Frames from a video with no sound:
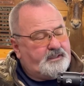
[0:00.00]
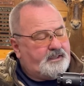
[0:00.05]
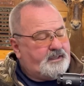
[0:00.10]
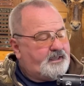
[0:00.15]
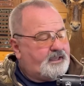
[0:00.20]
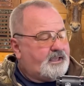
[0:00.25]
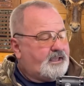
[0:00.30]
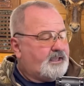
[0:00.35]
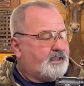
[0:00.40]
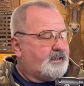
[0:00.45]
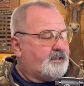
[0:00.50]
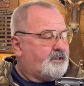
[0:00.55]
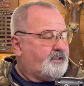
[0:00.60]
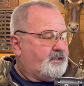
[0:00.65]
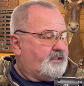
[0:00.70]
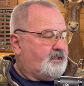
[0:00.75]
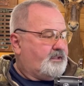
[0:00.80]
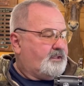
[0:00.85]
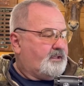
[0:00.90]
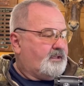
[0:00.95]
and
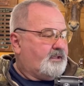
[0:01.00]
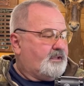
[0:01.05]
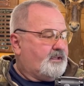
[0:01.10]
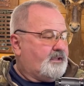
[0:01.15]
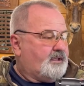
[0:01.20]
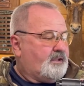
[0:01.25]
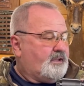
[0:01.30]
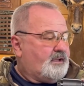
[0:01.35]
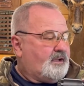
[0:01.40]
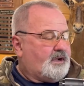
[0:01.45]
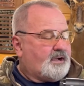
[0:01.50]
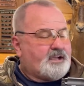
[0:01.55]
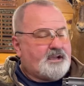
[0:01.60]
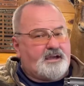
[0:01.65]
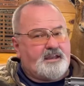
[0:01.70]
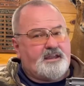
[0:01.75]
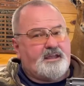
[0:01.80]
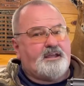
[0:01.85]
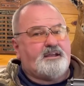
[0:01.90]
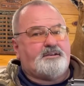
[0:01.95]
I
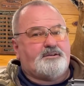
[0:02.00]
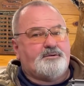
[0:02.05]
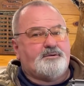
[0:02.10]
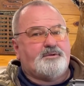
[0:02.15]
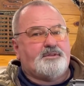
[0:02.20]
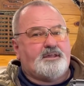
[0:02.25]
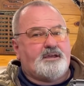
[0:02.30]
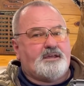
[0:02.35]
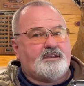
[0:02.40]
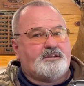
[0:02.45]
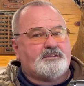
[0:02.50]
kind of hate doing that.